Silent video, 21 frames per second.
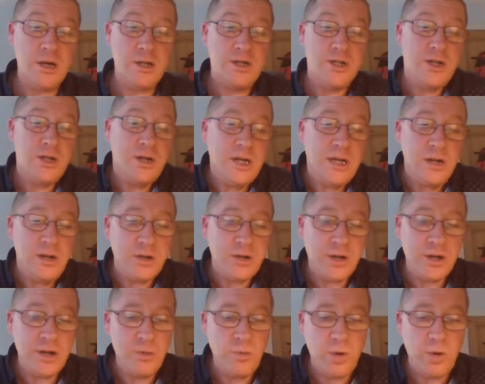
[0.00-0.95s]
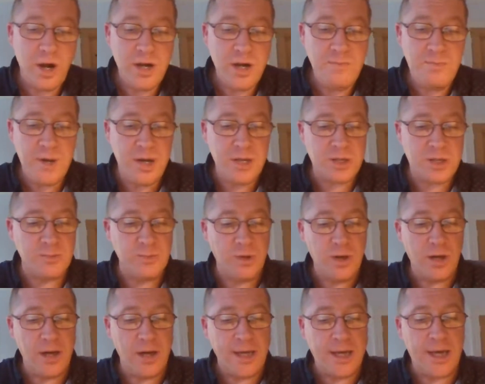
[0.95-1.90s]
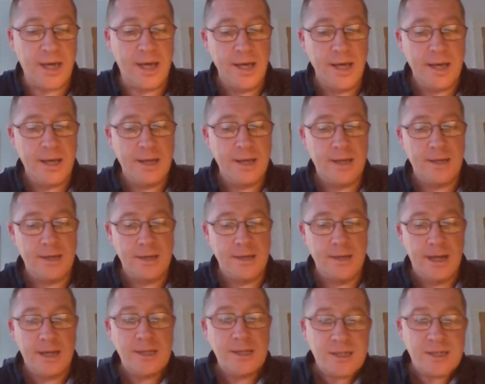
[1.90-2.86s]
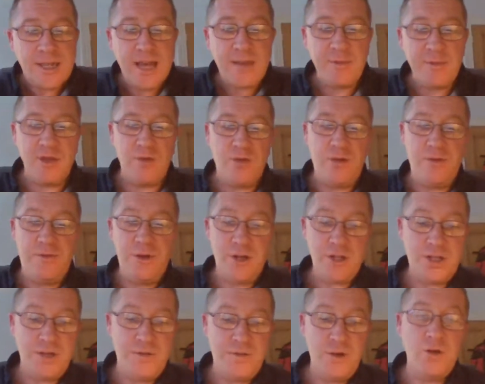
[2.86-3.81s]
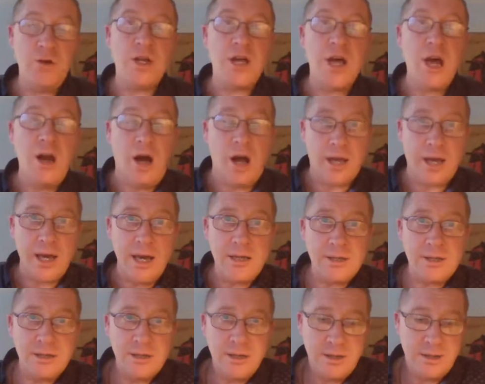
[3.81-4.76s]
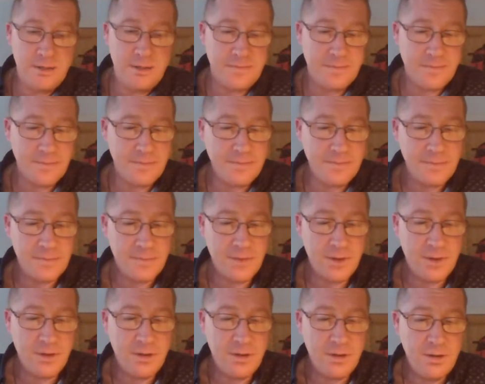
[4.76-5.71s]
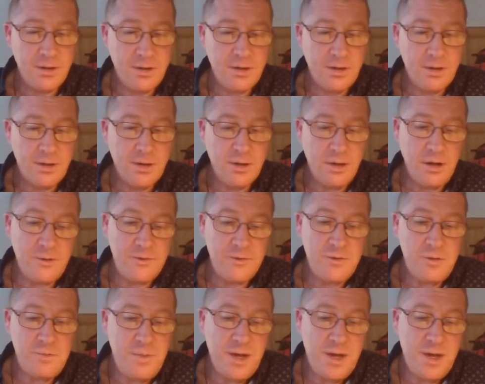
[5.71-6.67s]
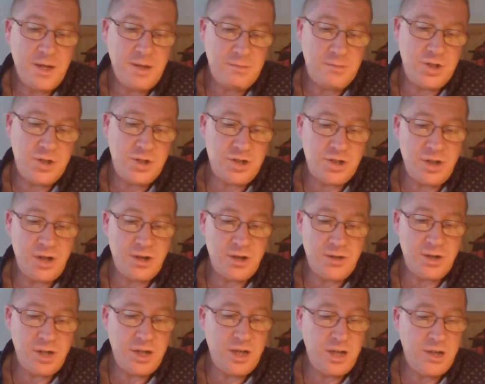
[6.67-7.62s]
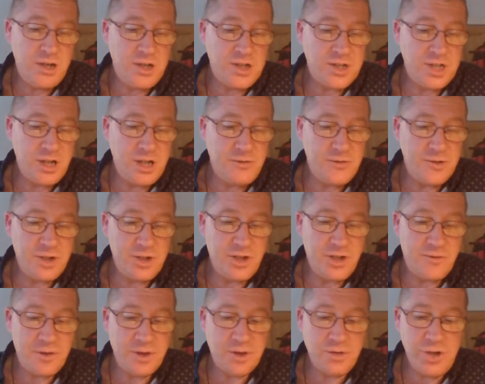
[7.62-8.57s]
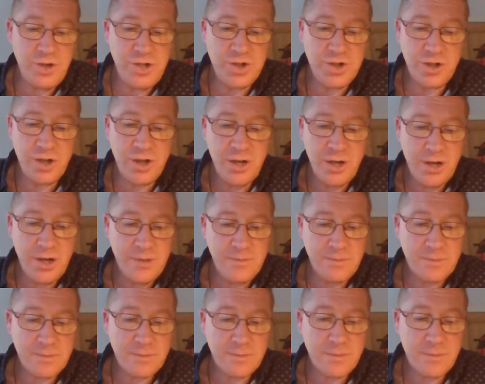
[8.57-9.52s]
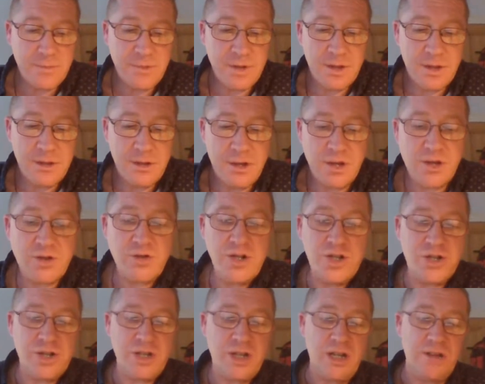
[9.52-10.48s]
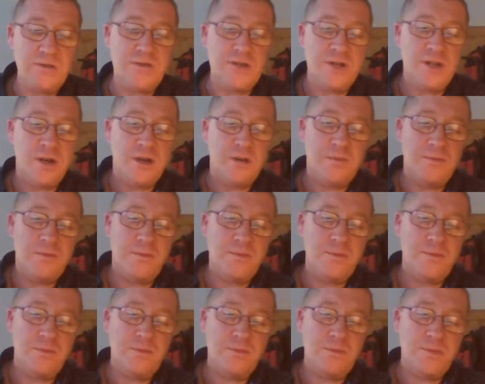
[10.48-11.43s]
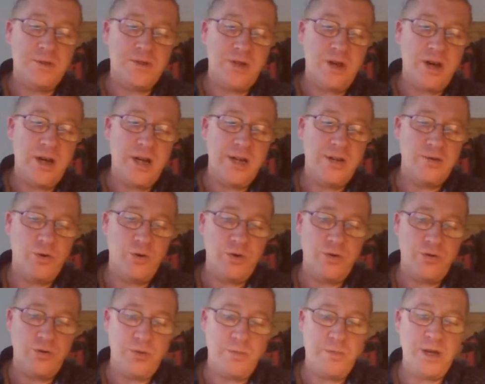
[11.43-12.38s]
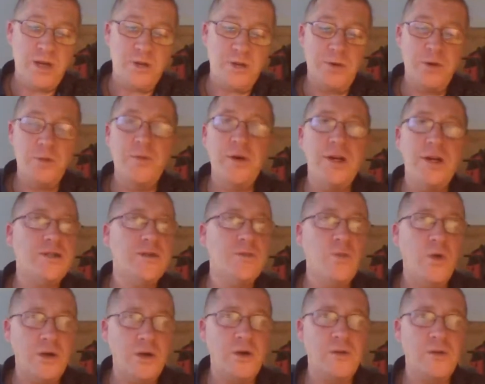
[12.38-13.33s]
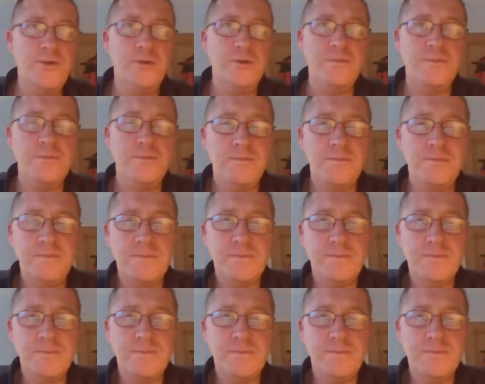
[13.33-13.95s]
A dirty look and a wide berth's more like it. And the same in the reverse if you're a girl, I guess. After a bit, you just start thinking of yourself as a different creature. A creature that lives beside ordinary people but isn't one of them.